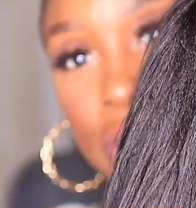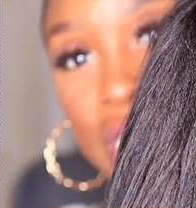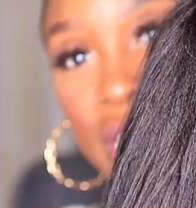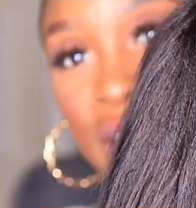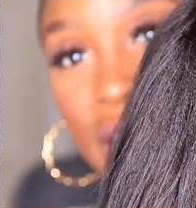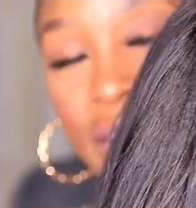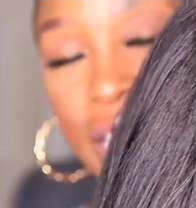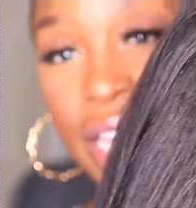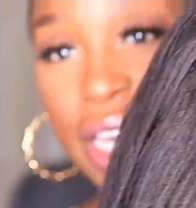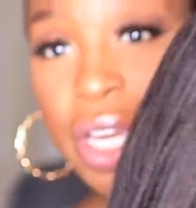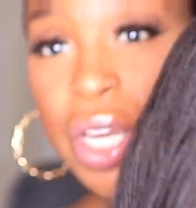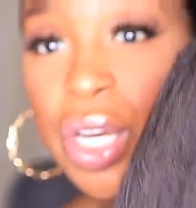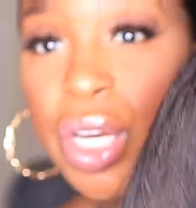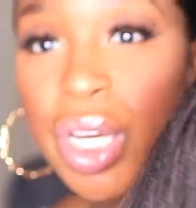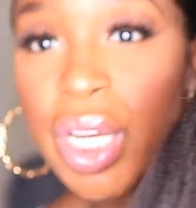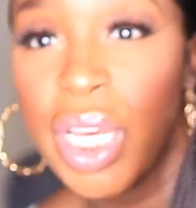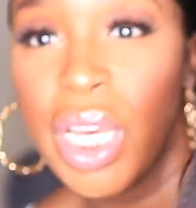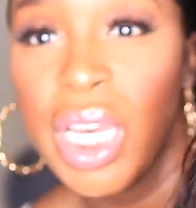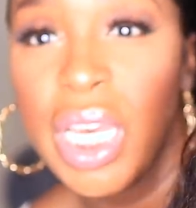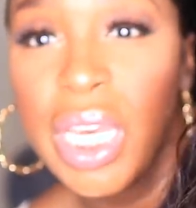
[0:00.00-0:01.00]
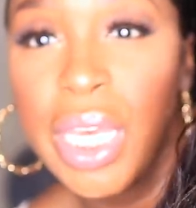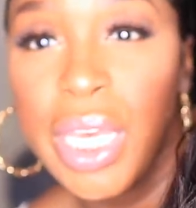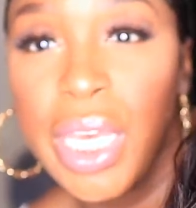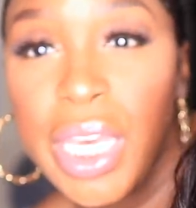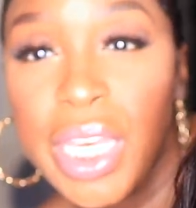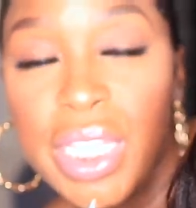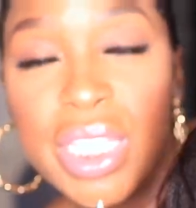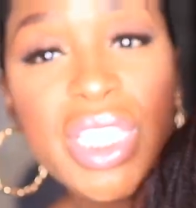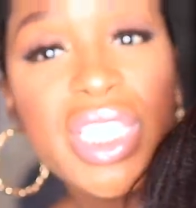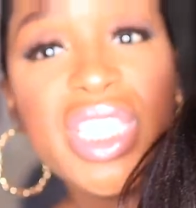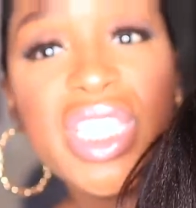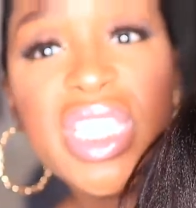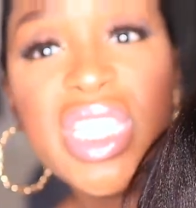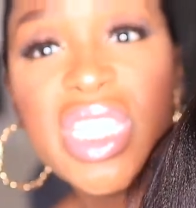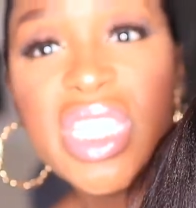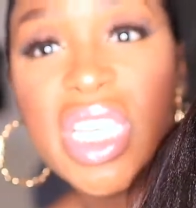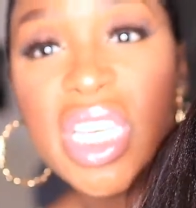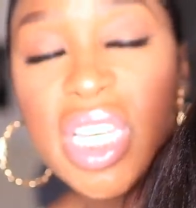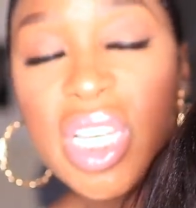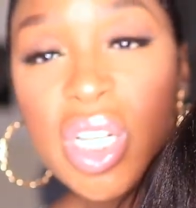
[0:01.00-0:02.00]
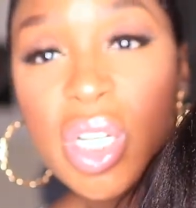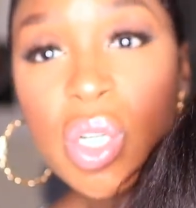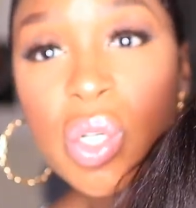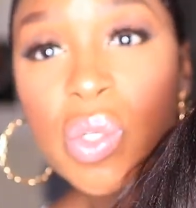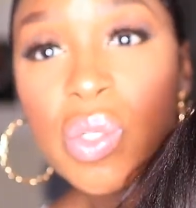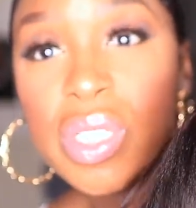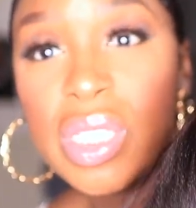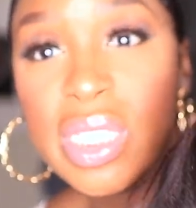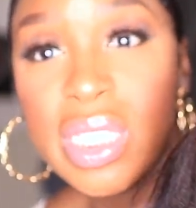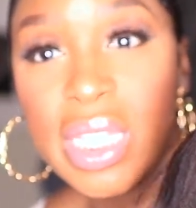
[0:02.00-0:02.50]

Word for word: to here, it's still